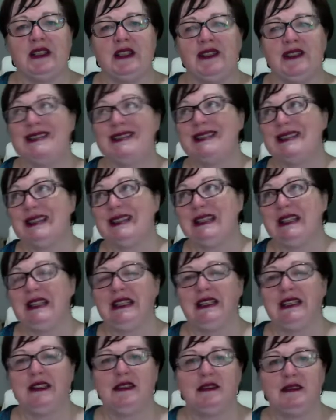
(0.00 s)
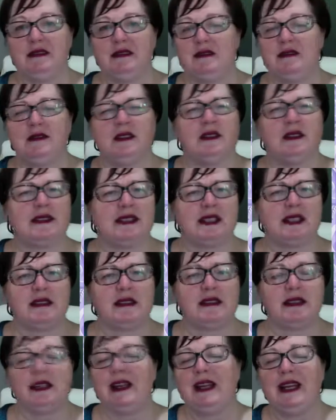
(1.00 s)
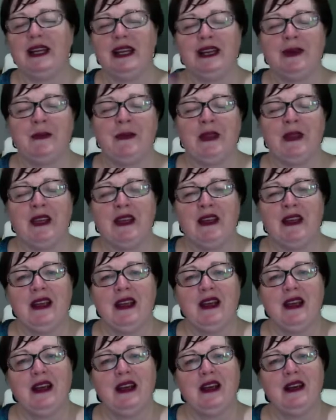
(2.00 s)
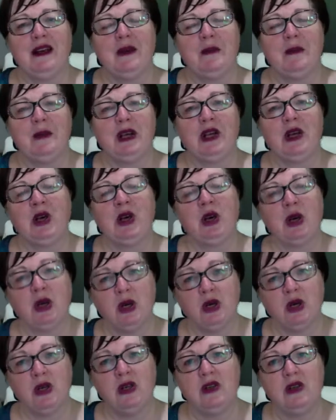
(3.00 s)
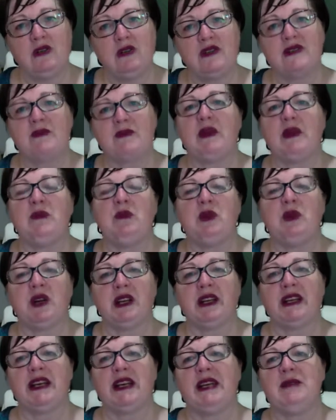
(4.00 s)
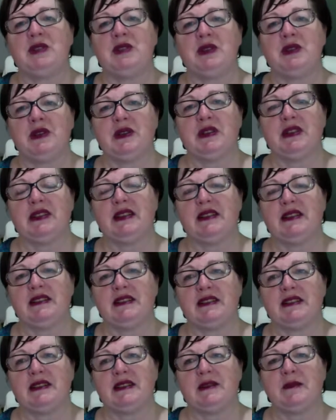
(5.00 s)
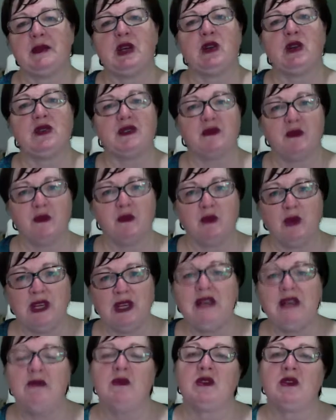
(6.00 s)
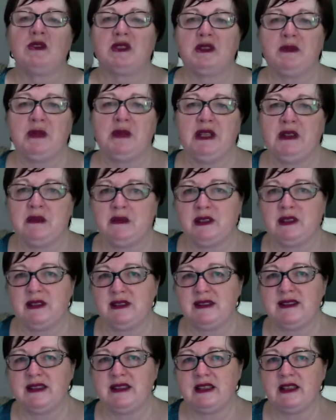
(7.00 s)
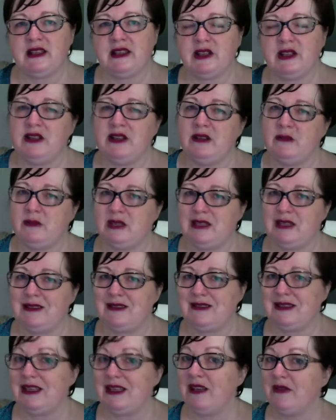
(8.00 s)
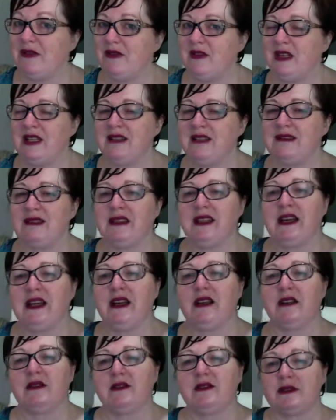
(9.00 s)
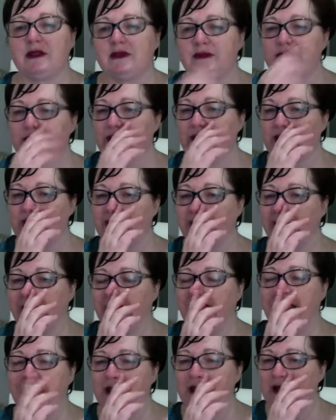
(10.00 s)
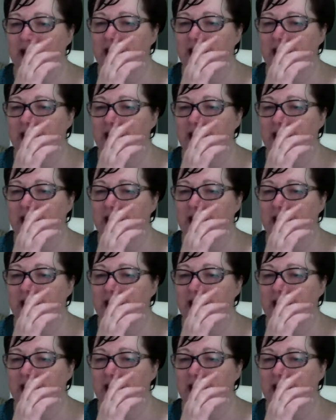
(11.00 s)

See, did I say so? Anyhow, because we want to keep doing this because we want to be the ones that know that we're safe as the adult, okay?